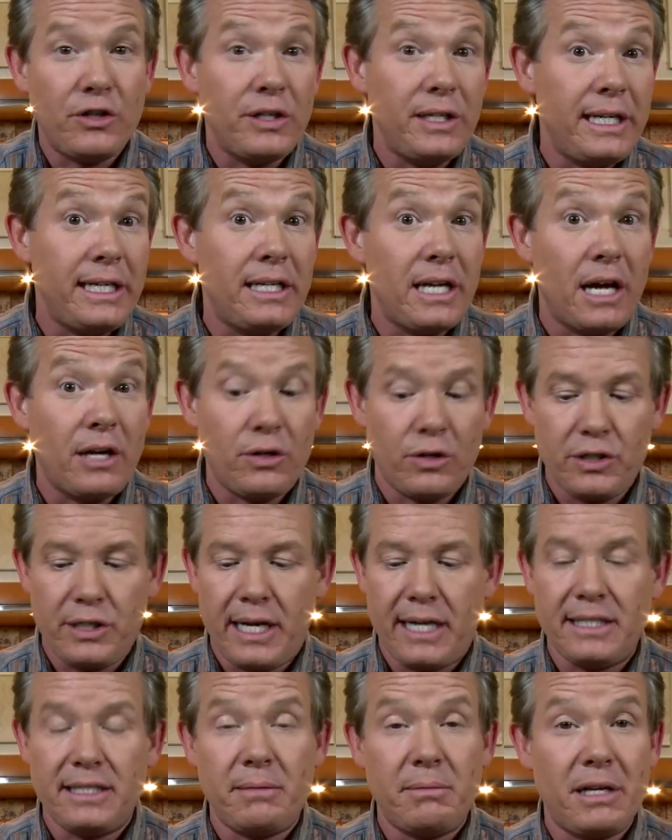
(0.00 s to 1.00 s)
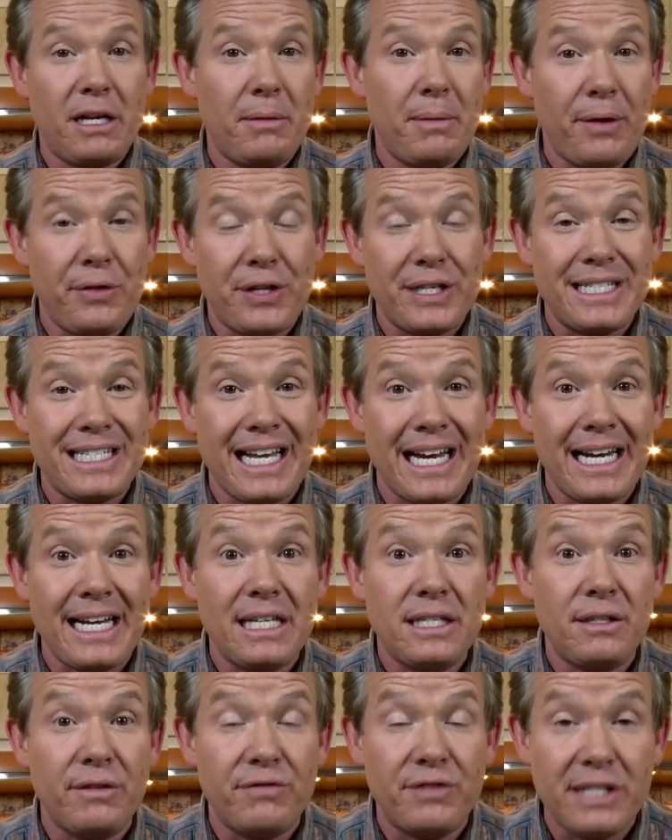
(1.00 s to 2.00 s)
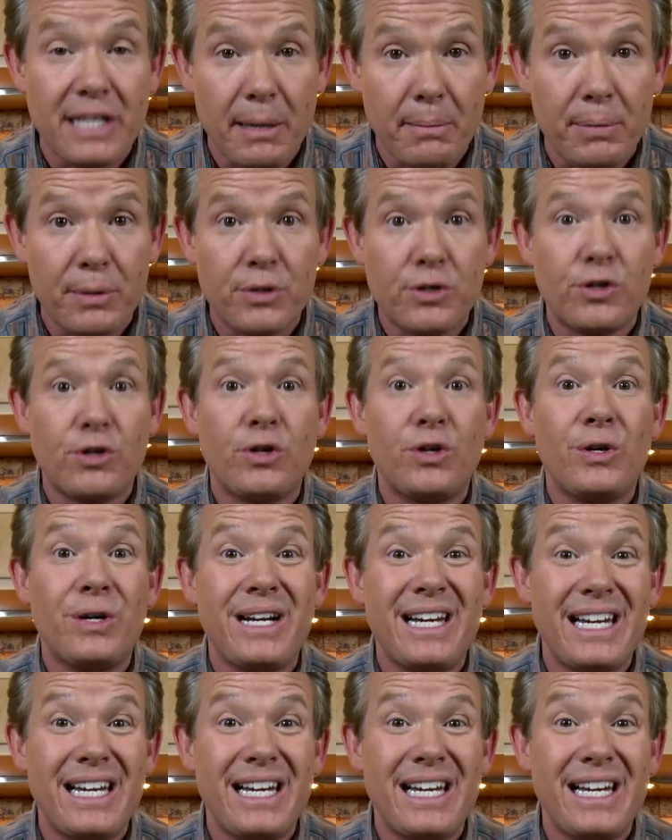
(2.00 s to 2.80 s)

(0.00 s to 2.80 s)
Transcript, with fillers: you need to understand something about the science of temperature